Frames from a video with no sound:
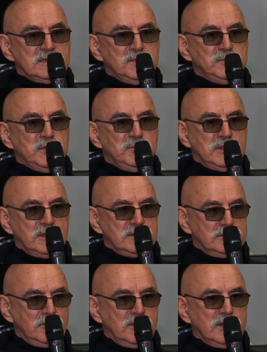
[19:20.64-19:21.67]
By the
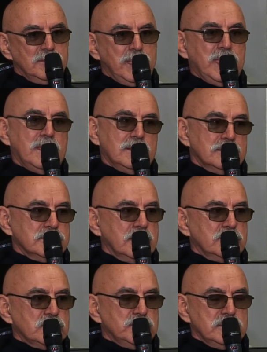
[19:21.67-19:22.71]
way, um,
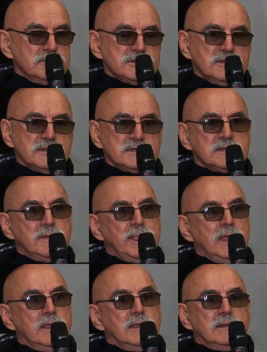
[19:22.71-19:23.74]
I also worked in
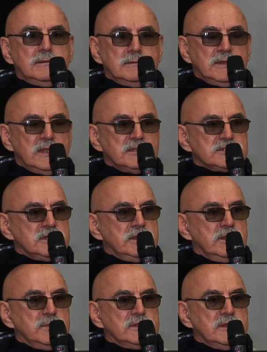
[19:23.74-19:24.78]
one of the offices in
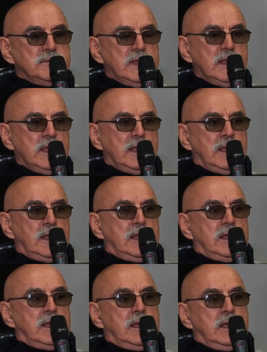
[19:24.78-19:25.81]
that building, but then
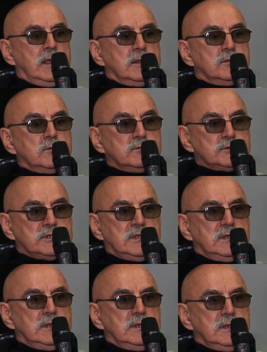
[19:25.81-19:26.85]
for some time I
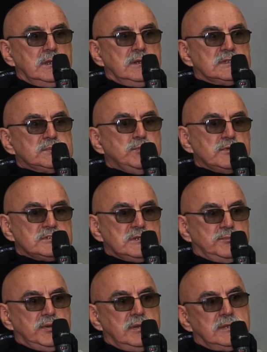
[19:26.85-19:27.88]
left to Germany, and
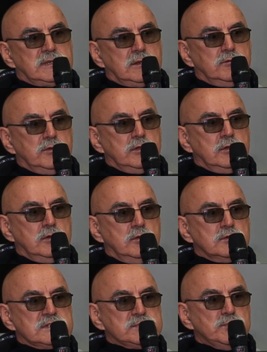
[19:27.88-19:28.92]
when I came back,
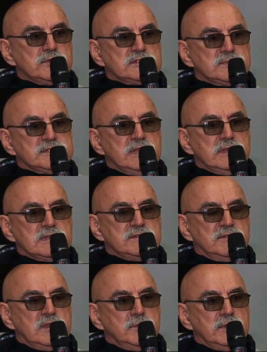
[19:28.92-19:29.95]
that
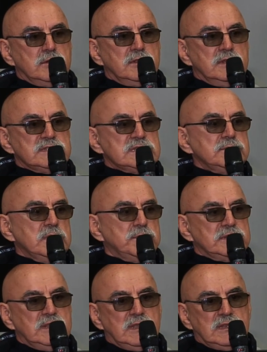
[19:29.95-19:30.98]
office was uh,
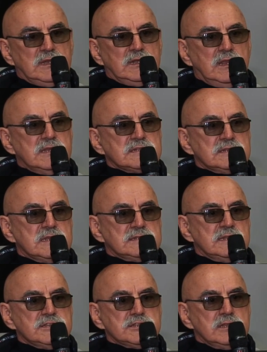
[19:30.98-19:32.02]
taken away from
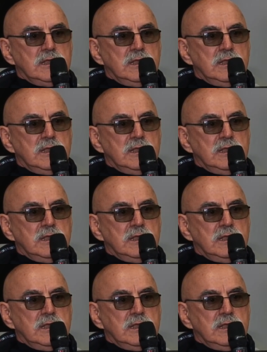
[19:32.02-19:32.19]
us.